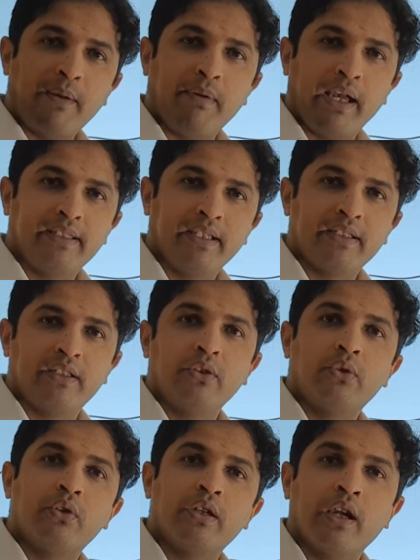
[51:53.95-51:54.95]
by 60
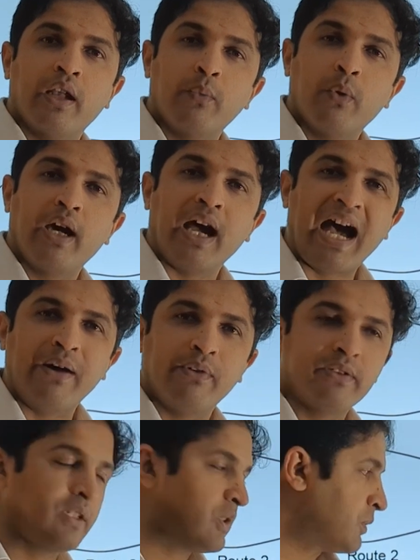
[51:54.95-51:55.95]
to convert
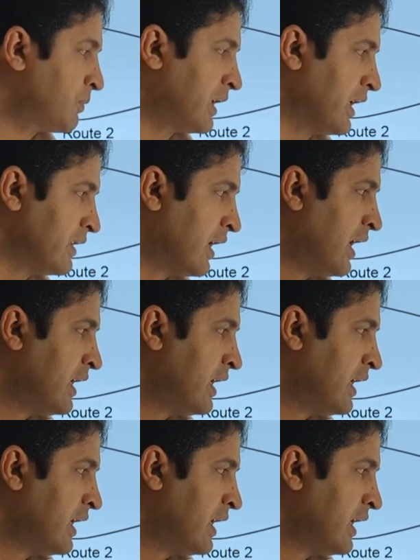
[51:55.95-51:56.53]
hours into minutes.